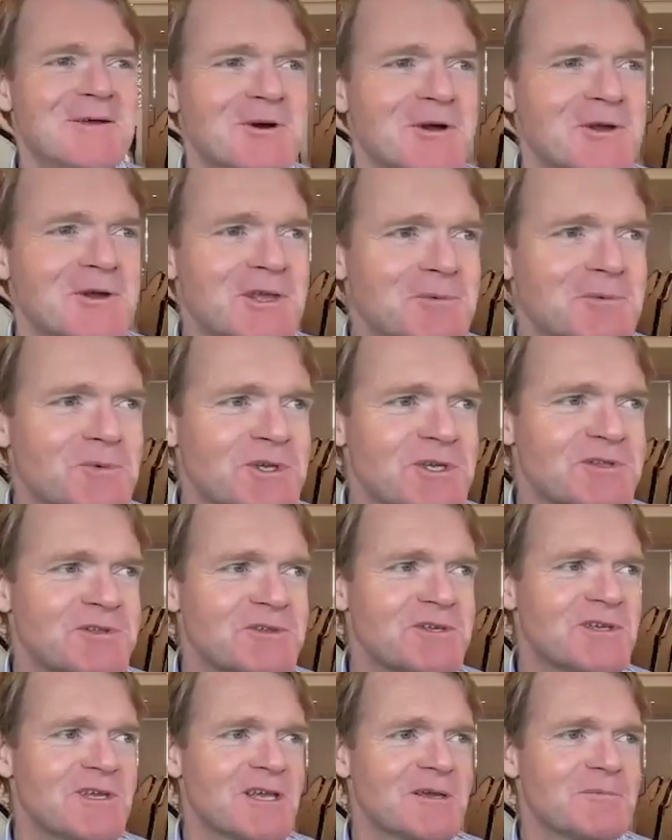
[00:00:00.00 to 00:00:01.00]
Okay, well,
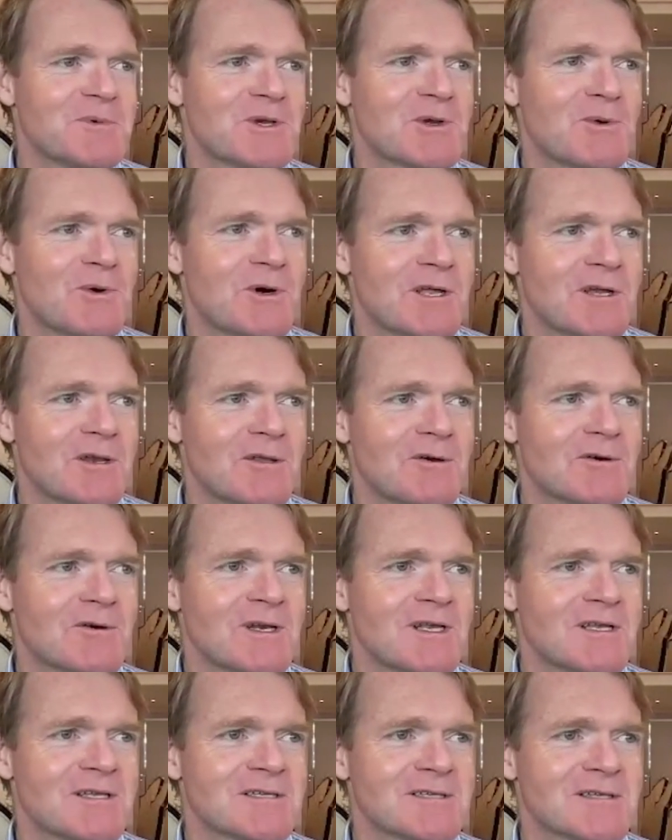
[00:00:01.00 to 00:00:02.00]
you gave me quite a
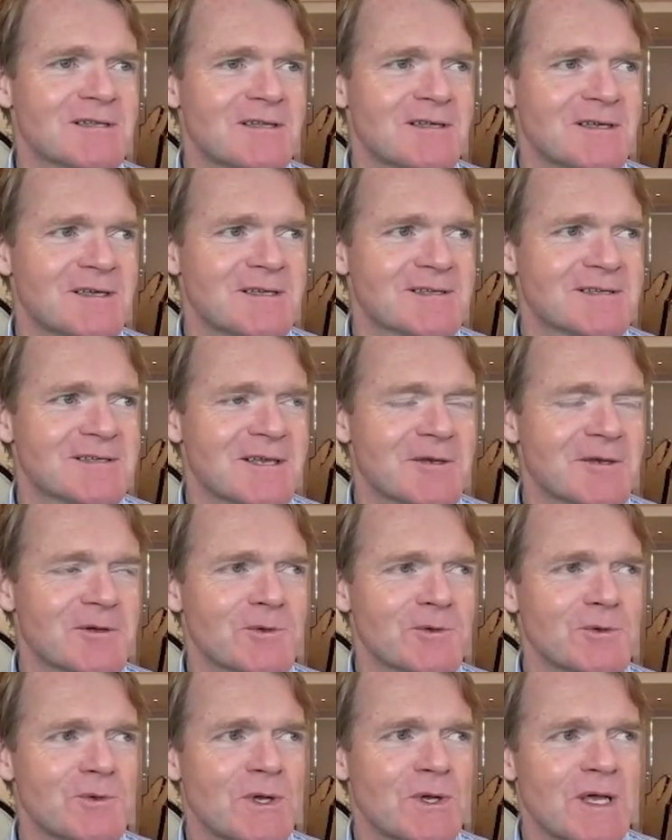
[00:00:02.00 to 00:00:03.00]
long list there.
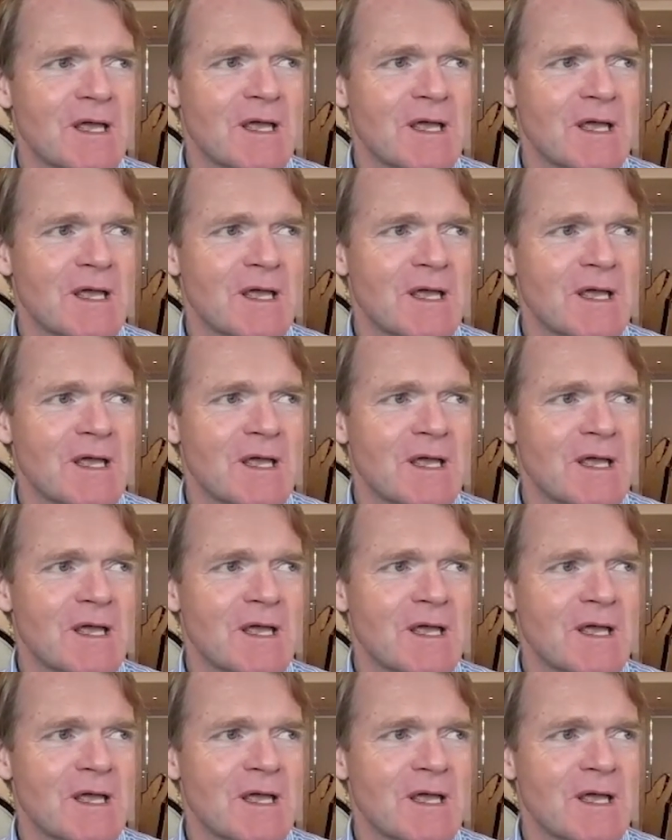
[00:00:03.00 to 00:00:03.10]
So